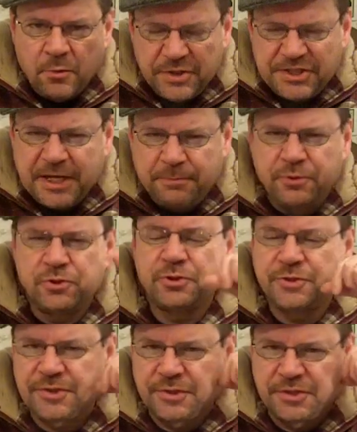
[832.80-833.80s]
whisky
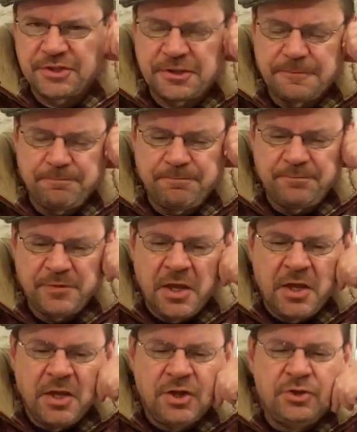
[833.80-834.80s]
producers
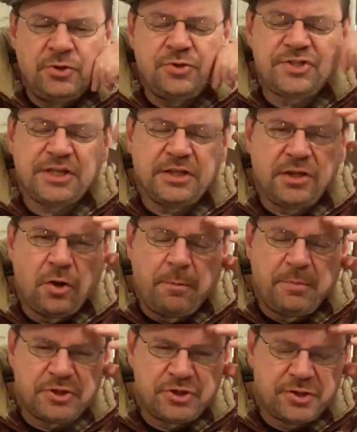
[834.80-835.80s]
using the
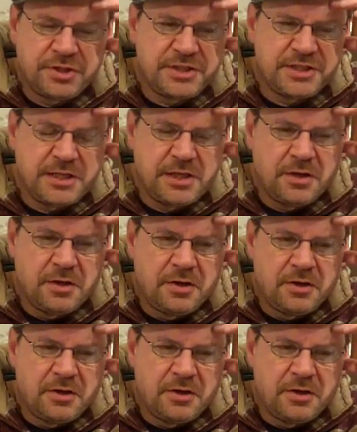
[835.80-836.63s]
opportunity